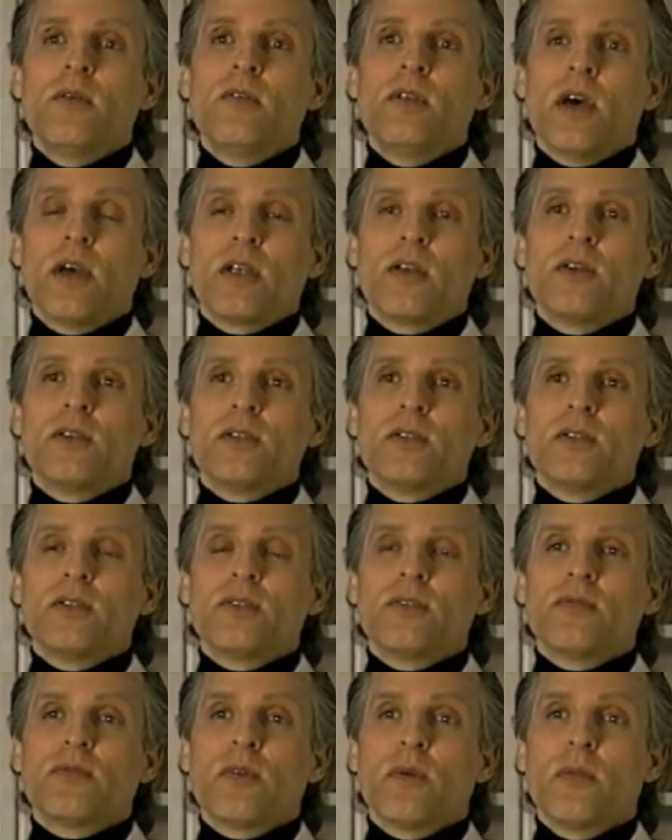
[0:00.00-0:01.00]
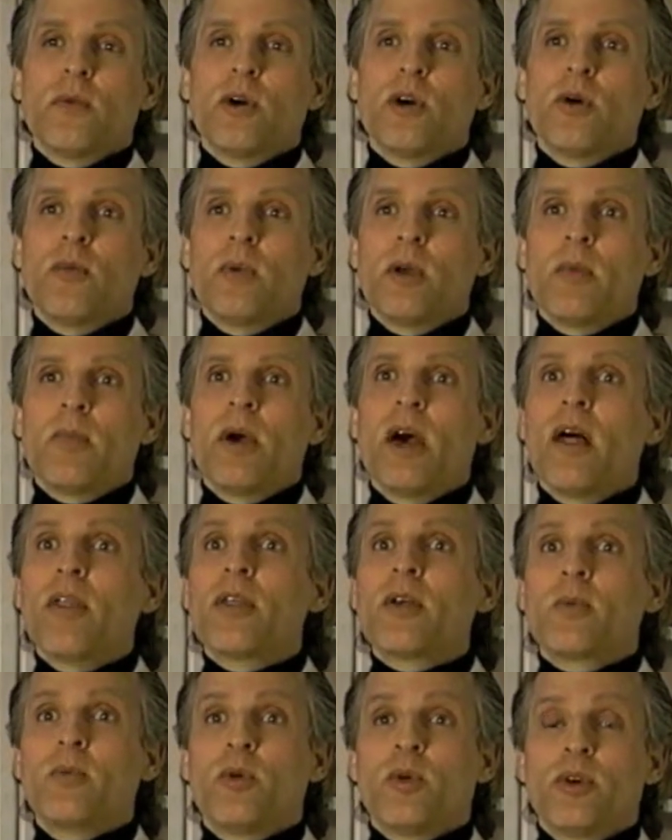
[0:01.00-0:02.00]
diagnosis from a
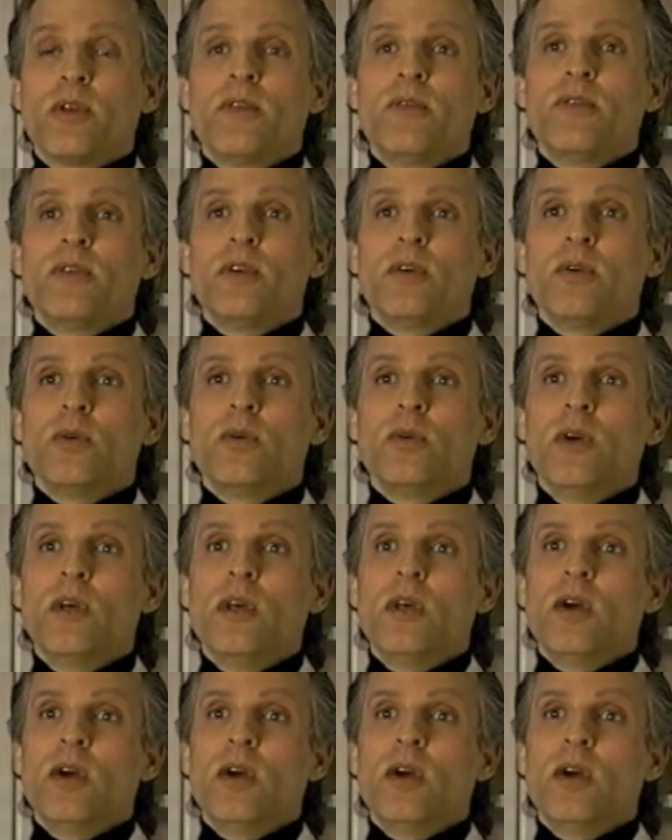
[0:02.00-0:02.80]
homeopathic point of view,